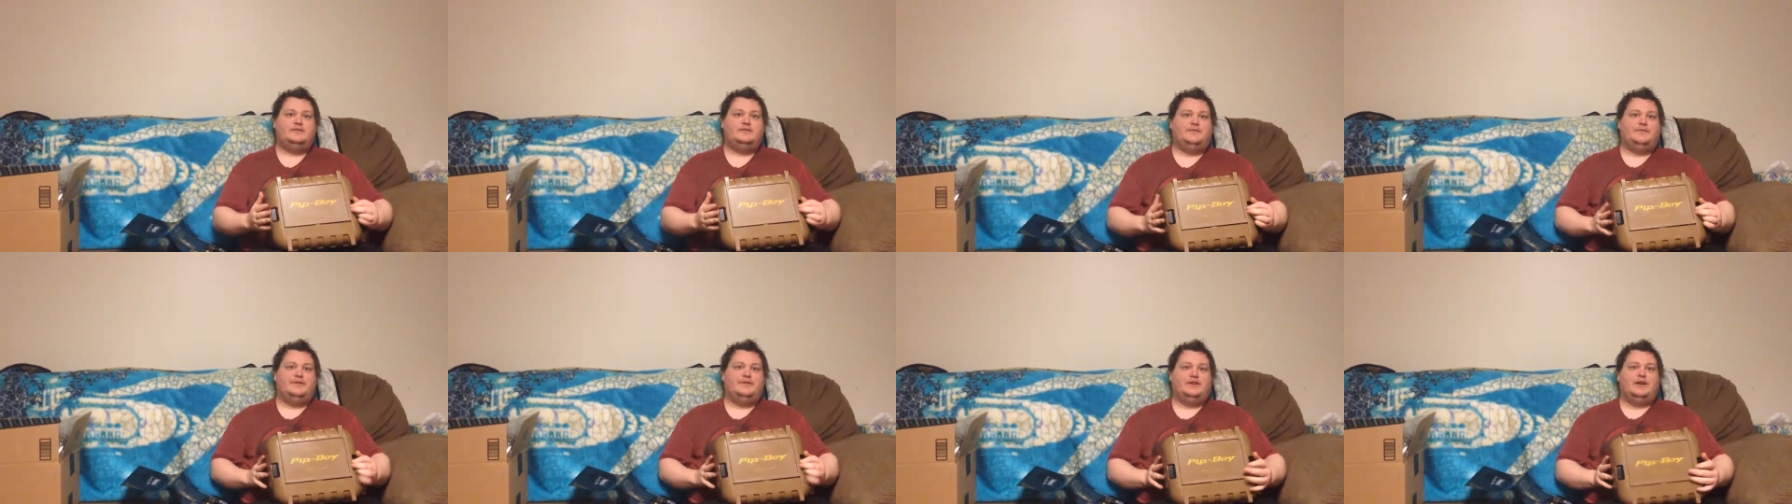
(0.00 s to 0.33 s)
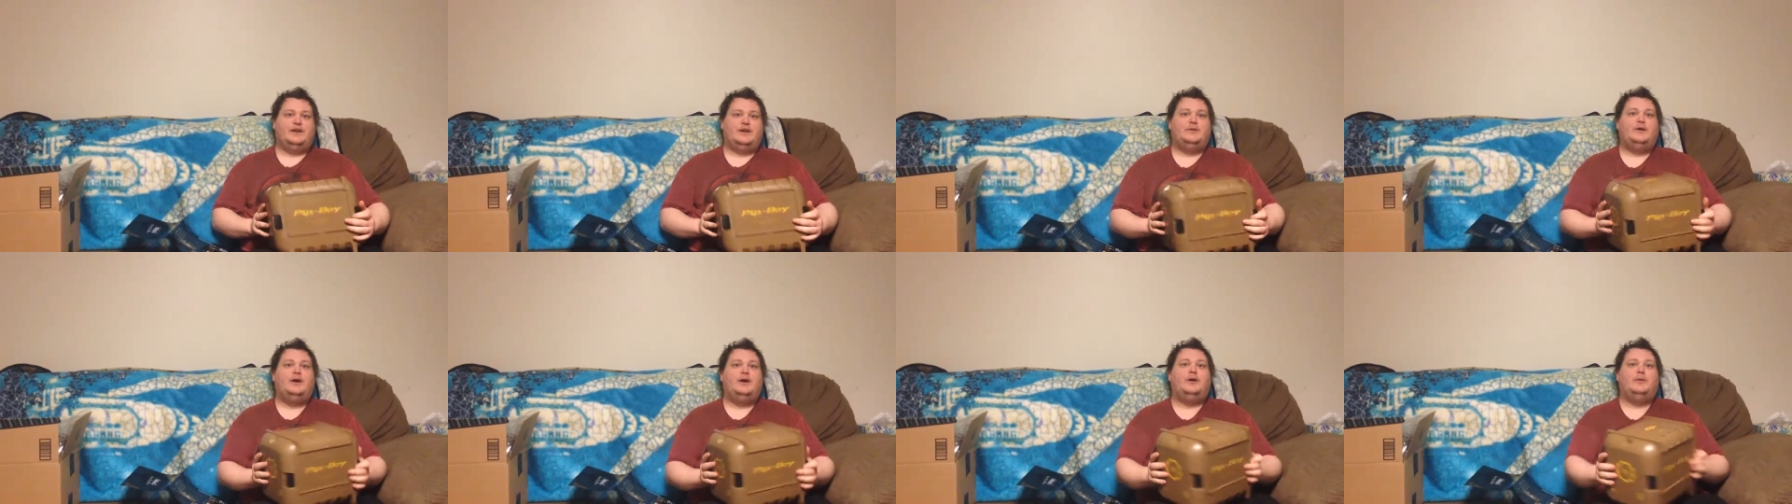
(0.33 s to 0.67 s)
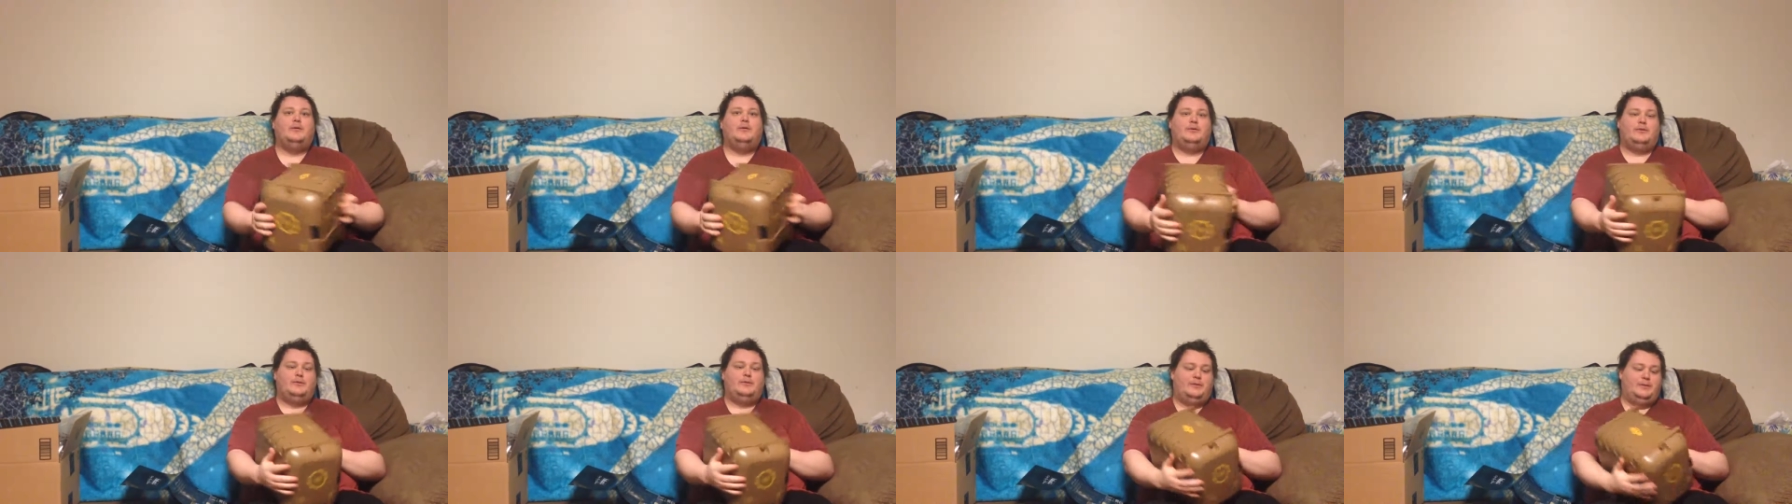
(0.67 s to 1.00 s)
Your finger
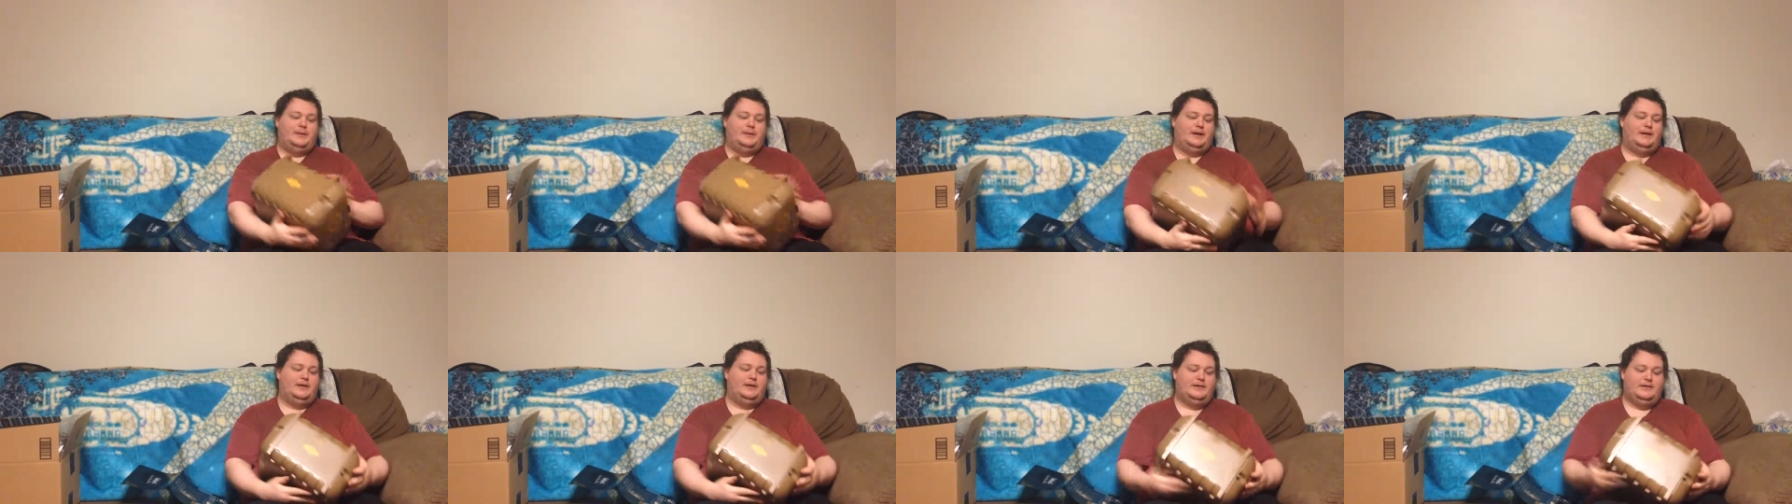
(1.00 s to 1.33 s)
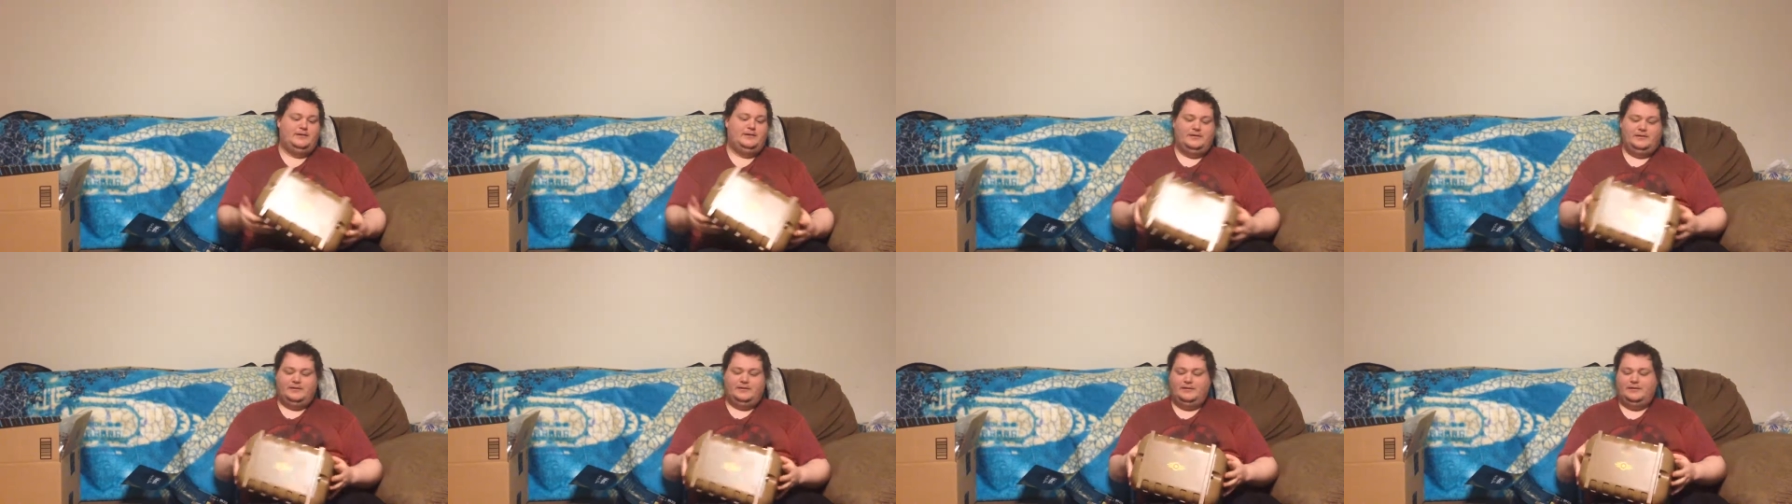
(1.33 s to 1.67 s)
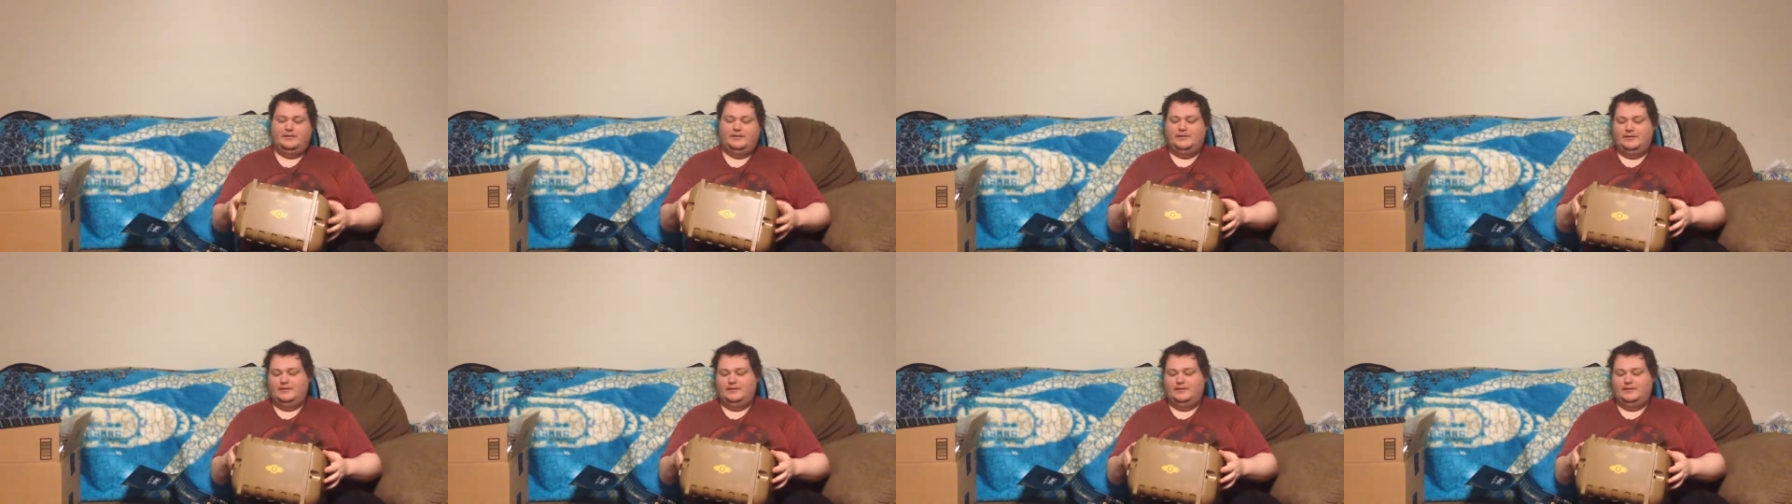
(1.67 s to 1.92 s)
Oh, yep. Dun,